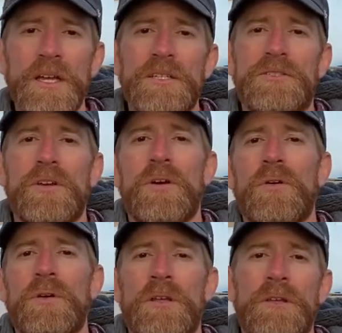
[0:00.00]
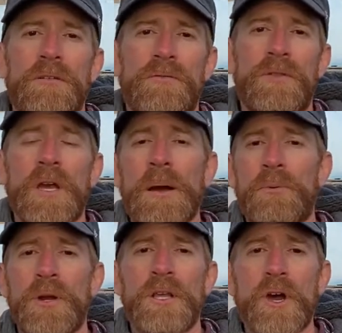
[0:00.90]
So if the
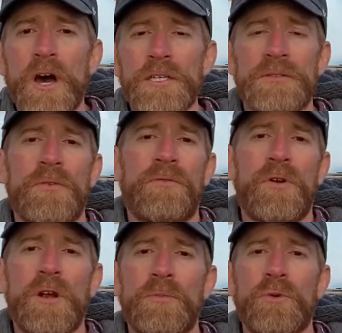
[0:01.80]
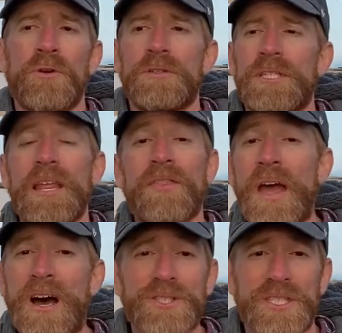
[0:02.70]
operating cost of a farm were
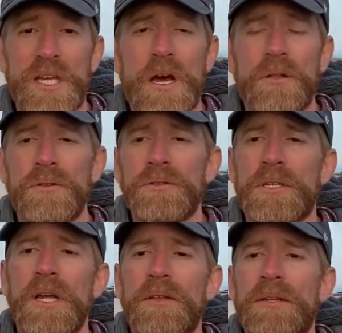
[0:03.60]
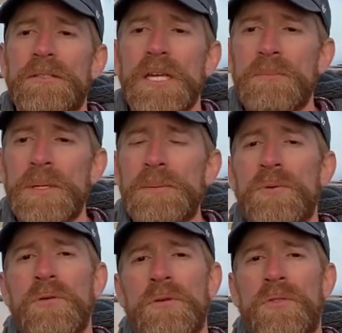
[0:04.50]
$10,000, then 10
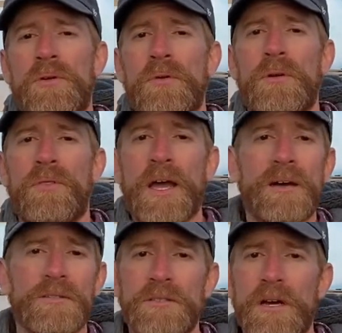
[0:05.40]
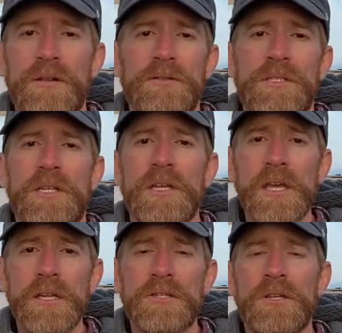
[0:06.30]
people could throw $1,000 in
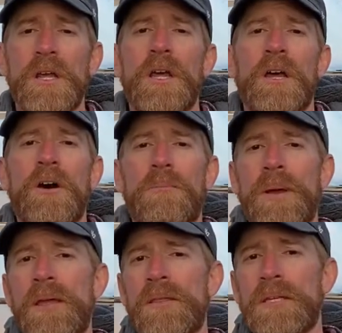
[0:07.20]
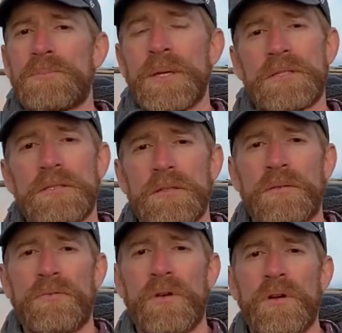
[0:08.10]
each, help pay the expenses of the
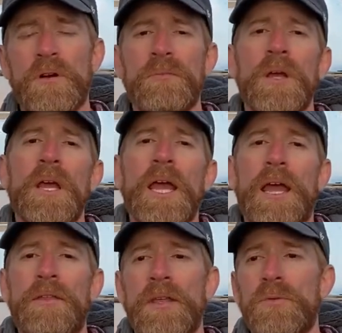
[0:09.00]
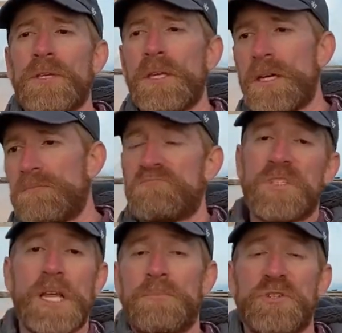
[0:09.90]
farm, and then they would get
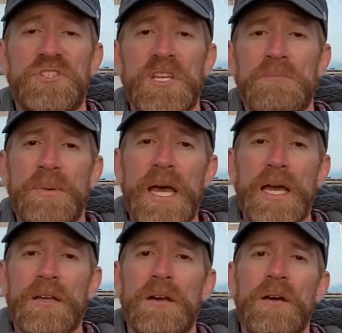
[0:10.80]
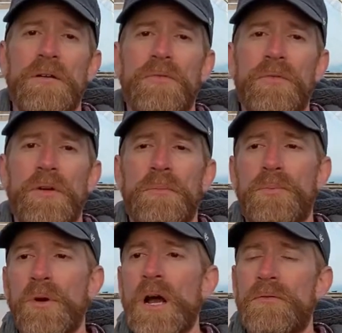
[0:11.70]
10% back of the
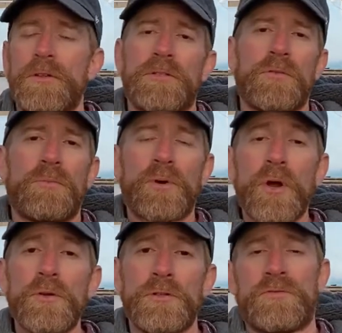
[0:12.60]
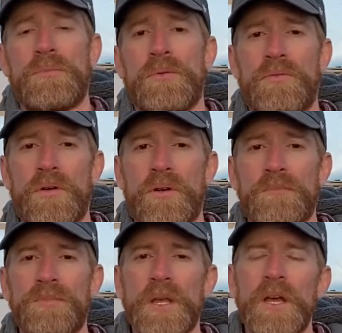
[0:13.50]
profits or produce from the
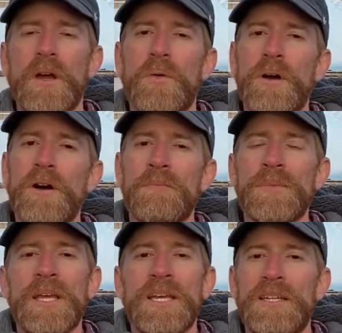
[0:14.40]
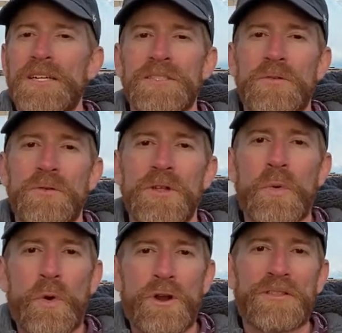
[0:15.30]
farm. Well, it doesn't really
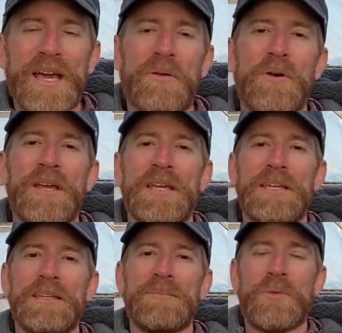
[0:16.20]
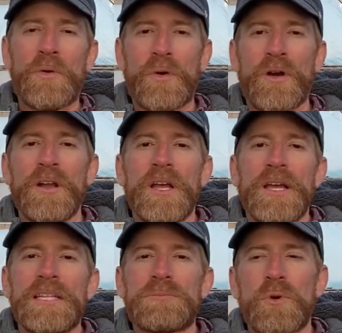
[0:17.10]
work that way anymore.
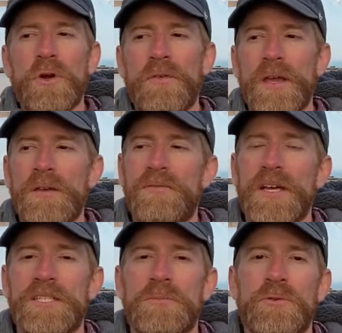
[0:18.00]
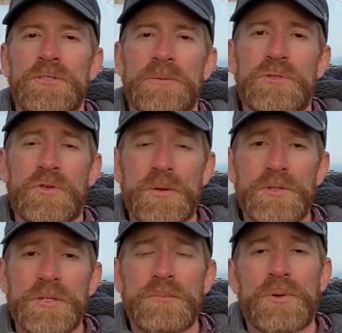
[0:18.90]
It's more of a vegetable
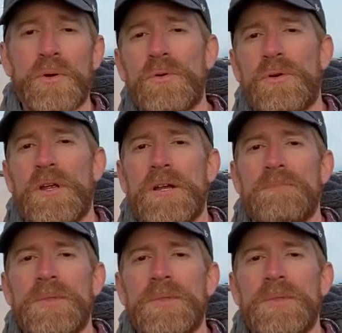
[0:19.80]
subscription program.